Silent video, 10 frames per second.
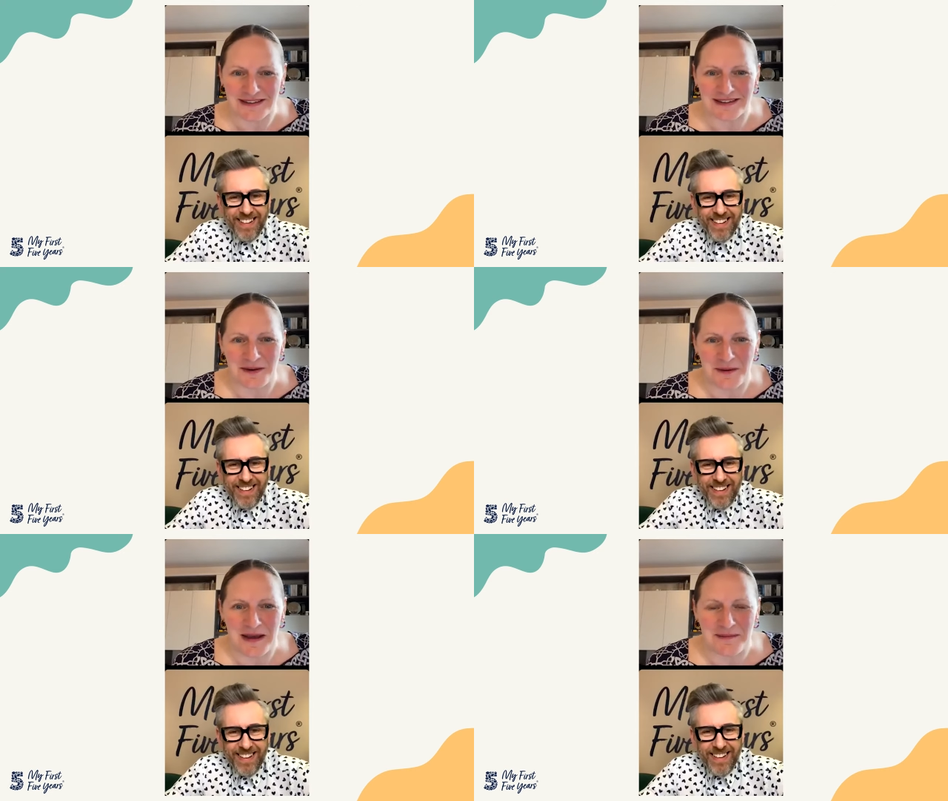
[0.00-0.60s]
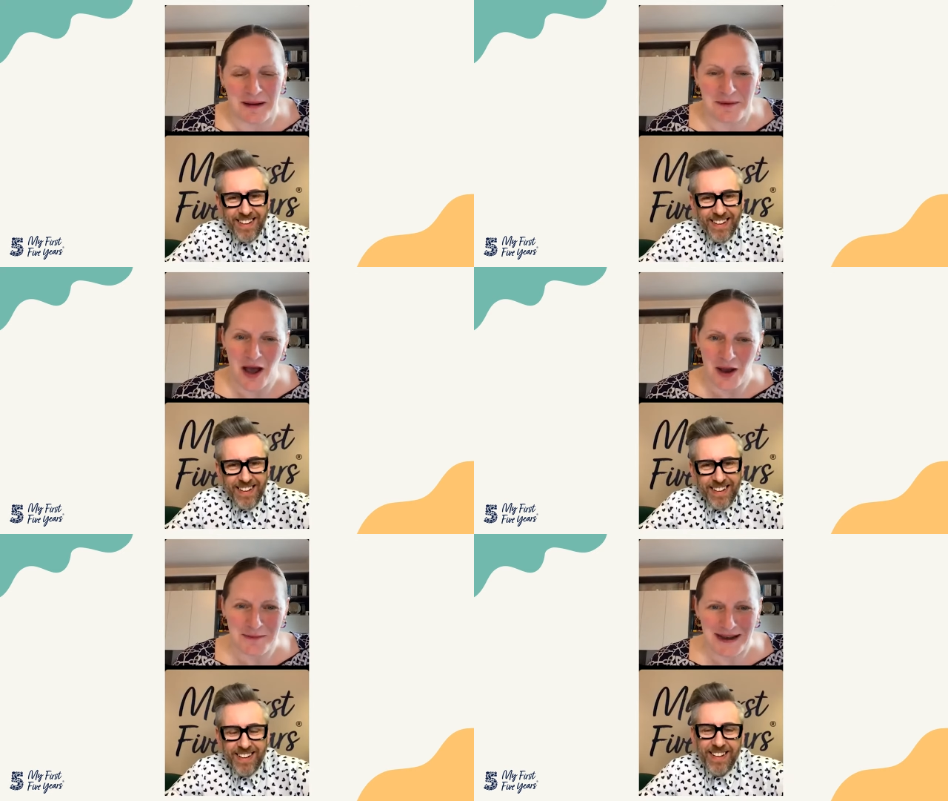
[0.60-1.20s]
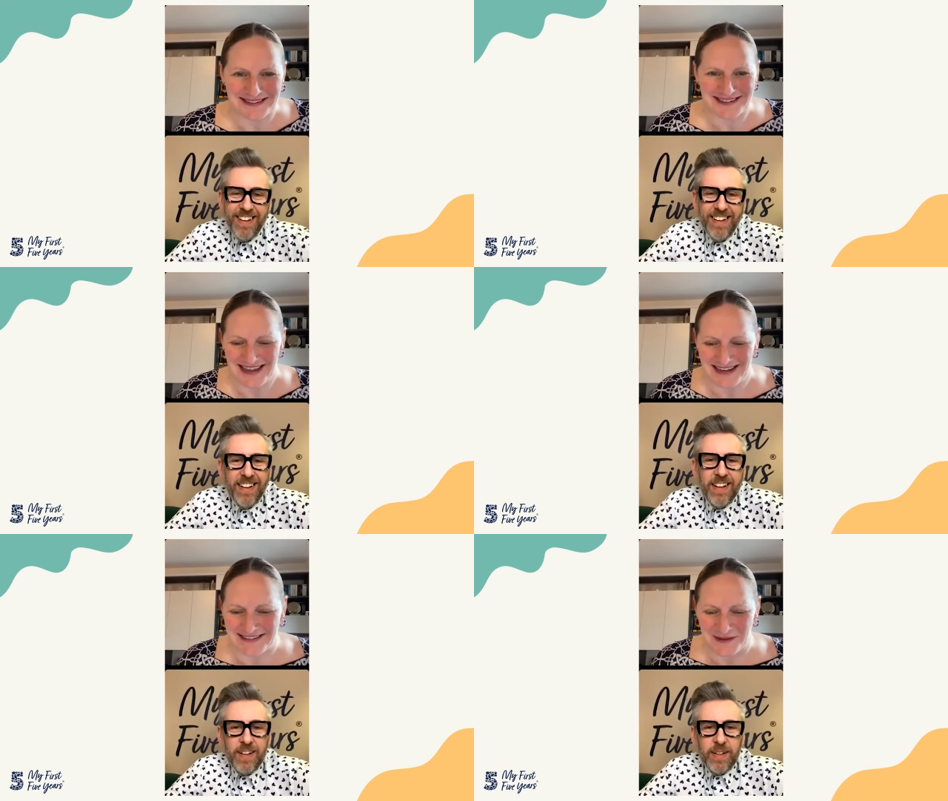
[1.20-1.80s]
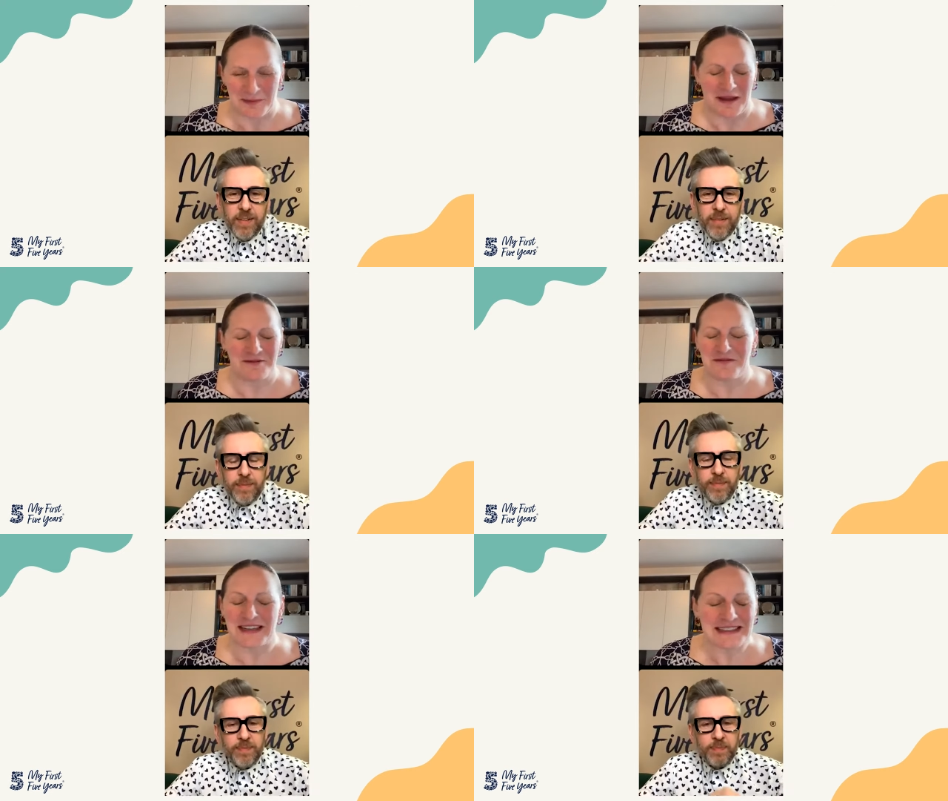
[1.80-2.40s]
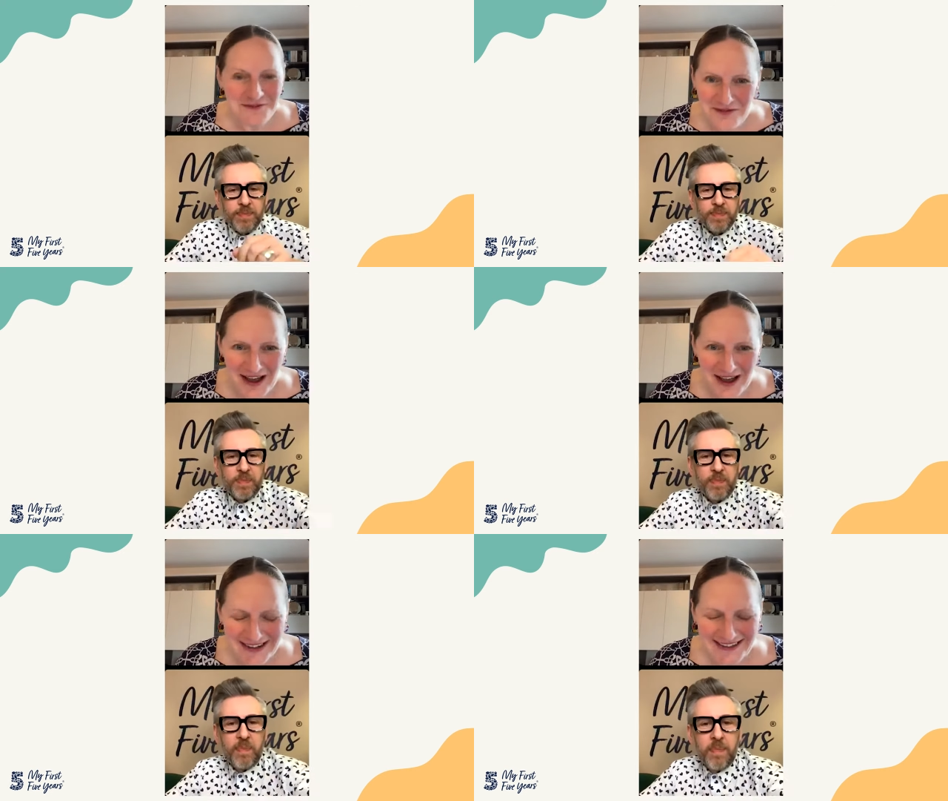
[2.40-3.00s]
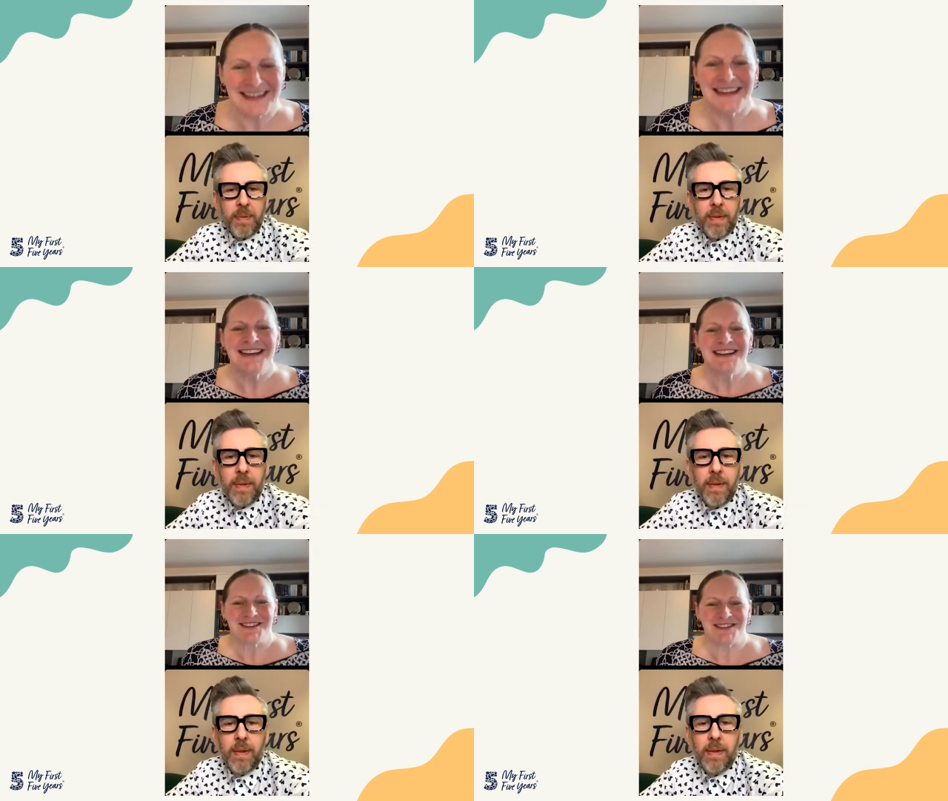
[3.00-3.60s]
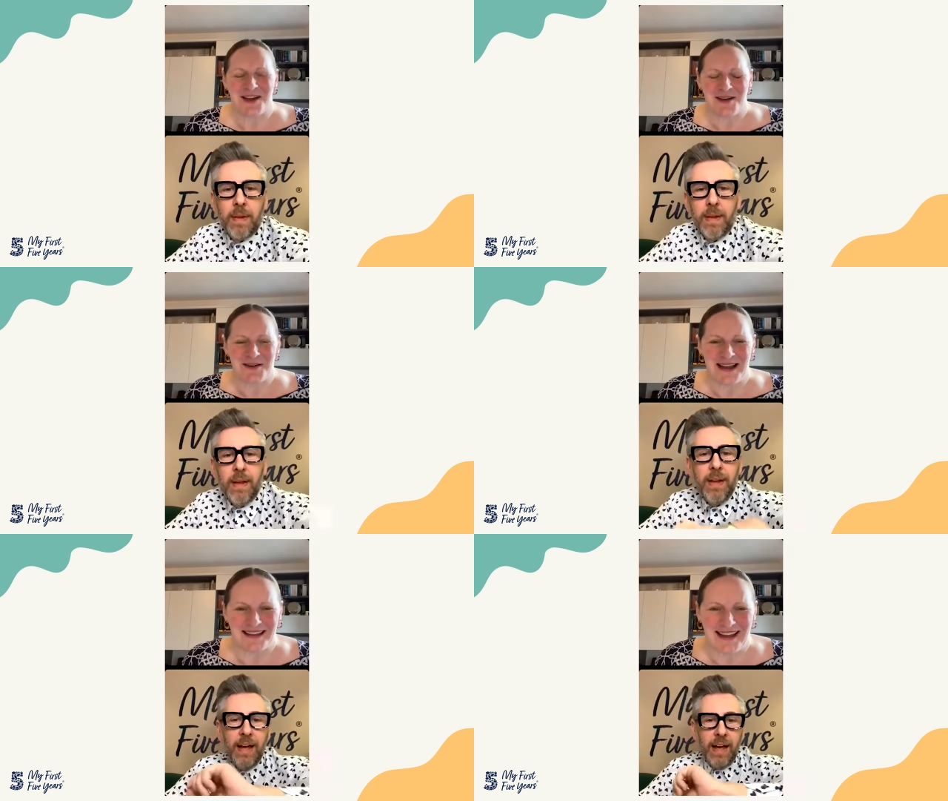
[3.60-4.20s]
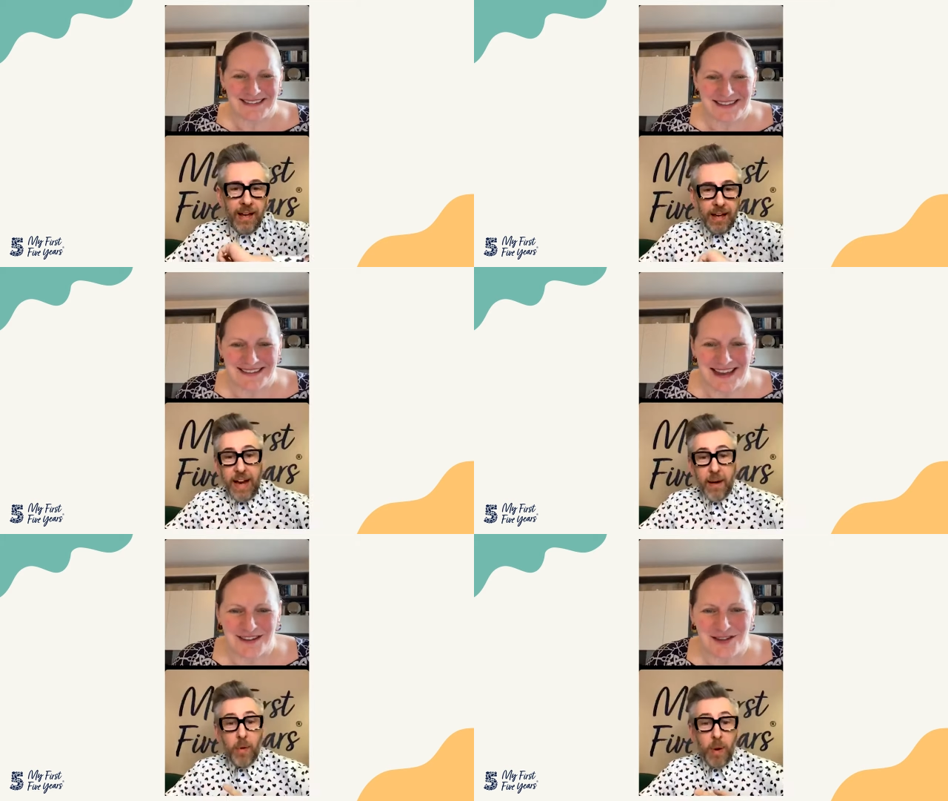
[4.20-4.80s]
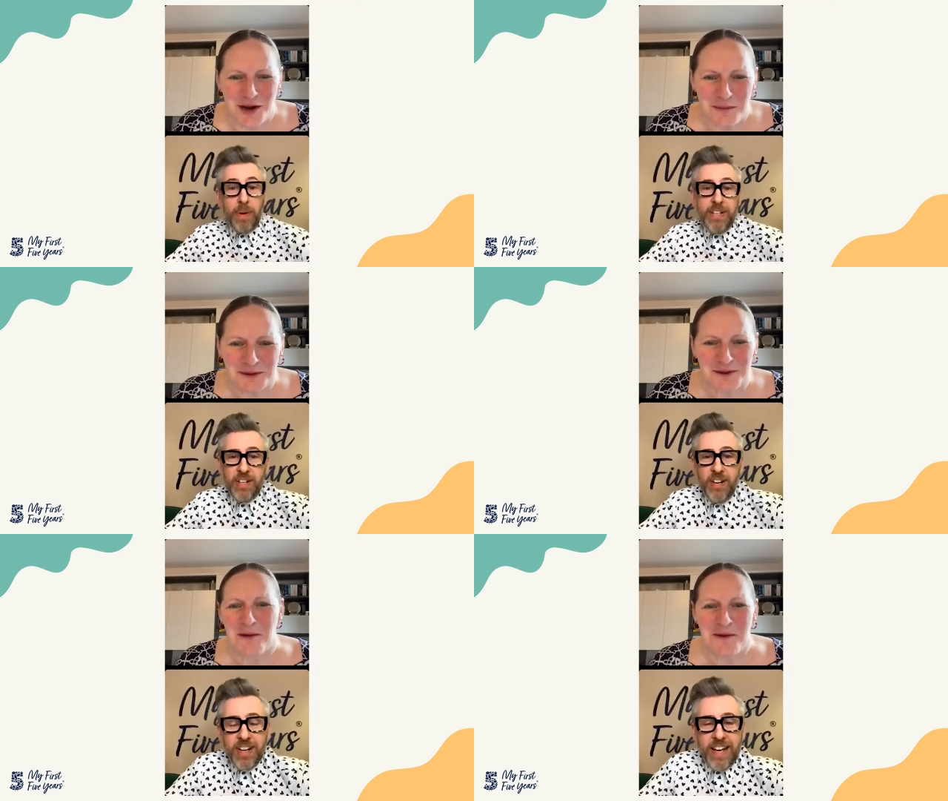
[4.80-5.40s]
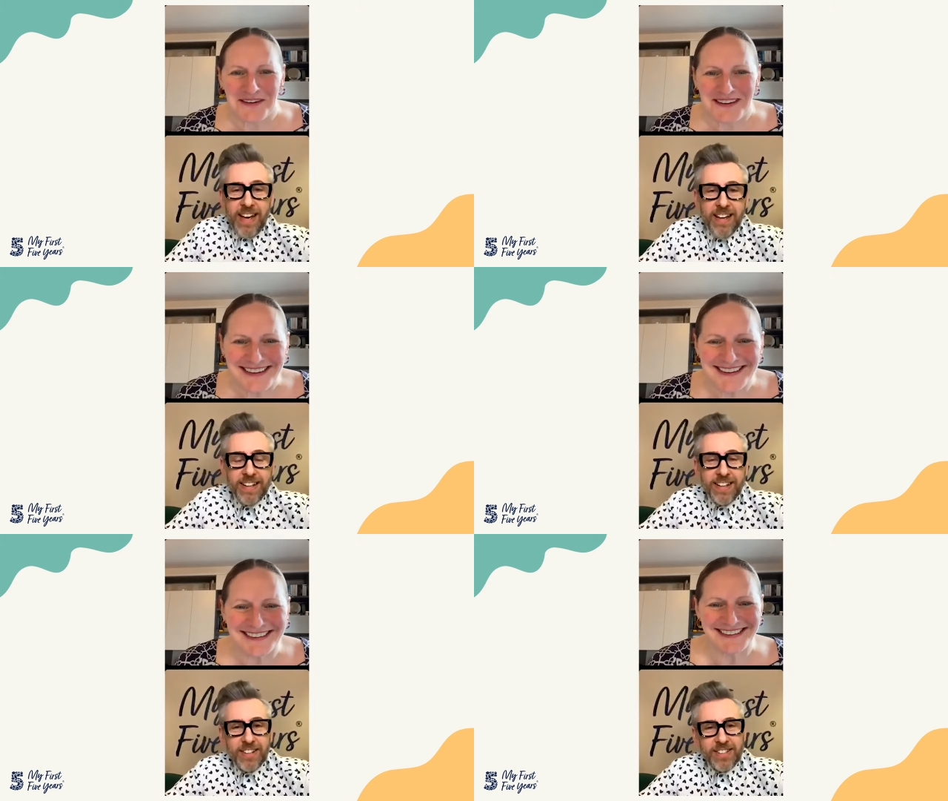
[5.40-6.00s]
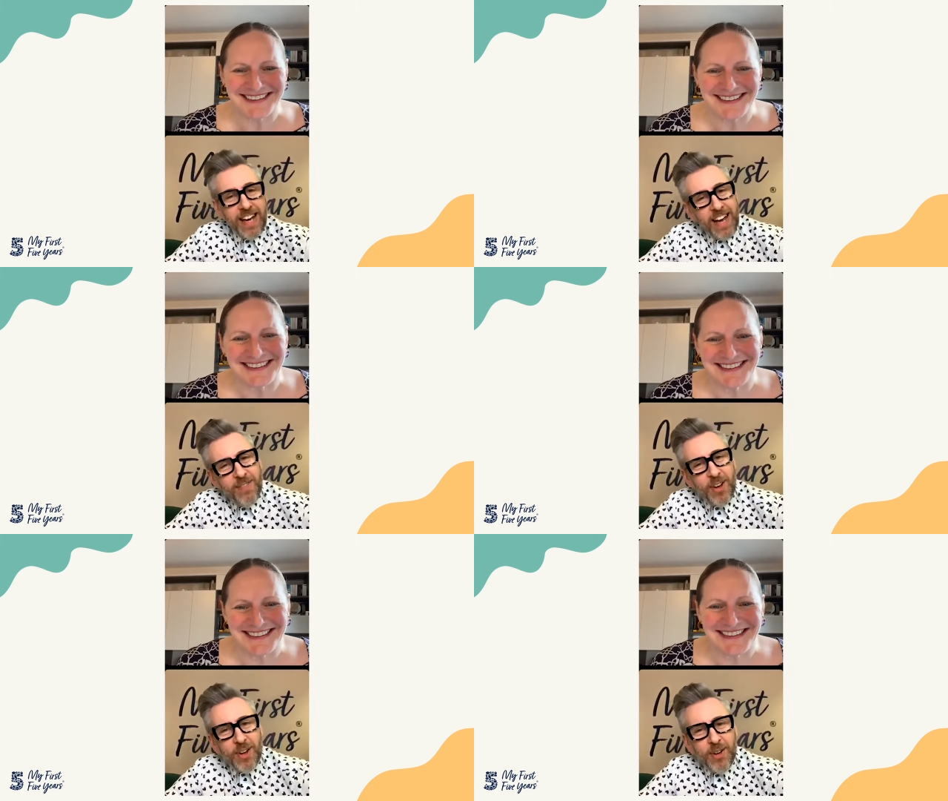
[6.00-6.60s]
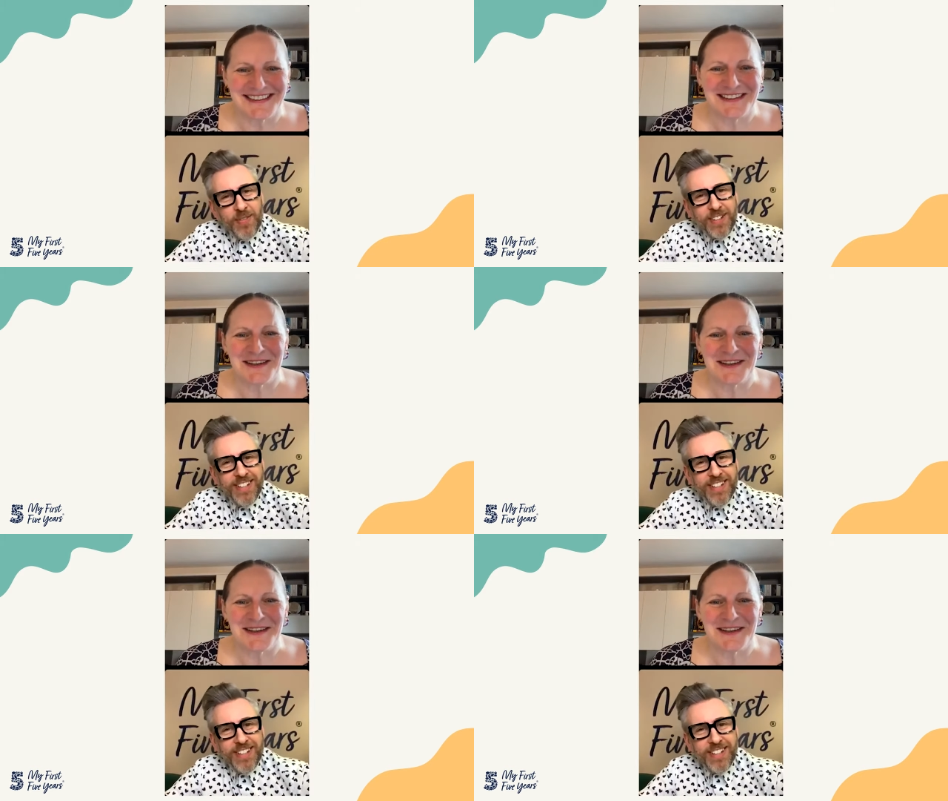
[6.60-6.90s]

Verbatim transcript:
Speaker 1: So um, I'm at home isolating, but I'm feeling fine. So uh, as they and say, I'm the show must go on.
Speaker 2: Because I haven't got COVID,